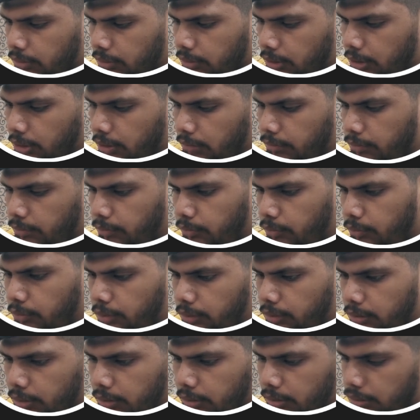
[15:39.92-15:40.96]
input
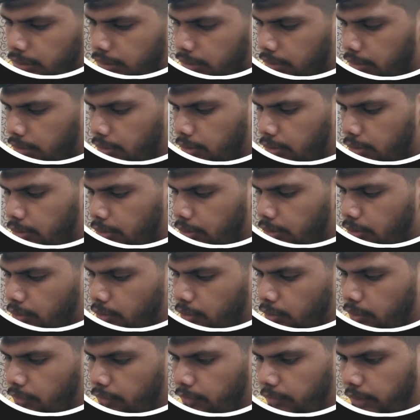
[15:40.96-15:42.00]

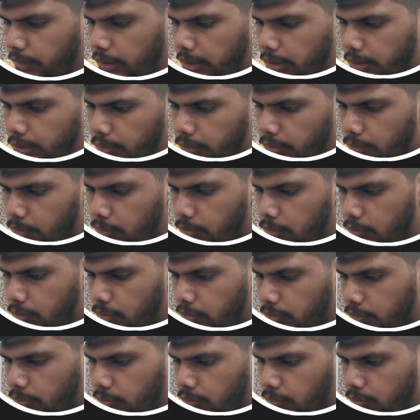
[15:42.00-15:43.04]
dot value
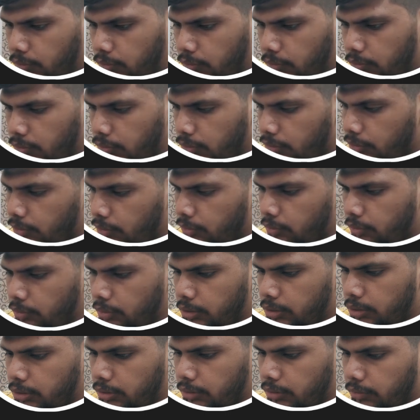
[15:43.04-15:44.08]

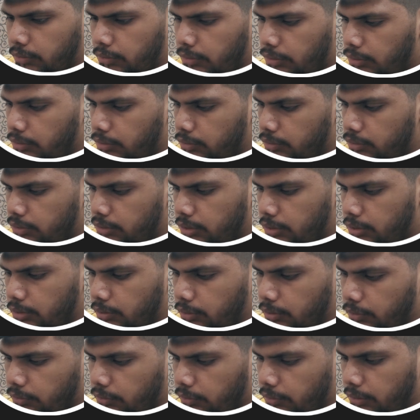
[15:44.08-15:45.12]
is equal to
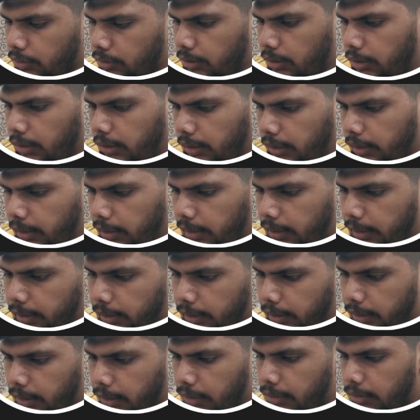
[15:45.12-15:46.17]
0 and
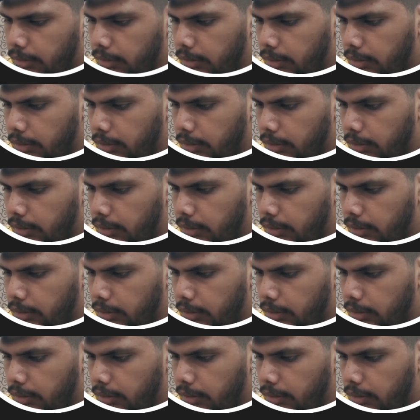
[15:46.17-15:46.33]
then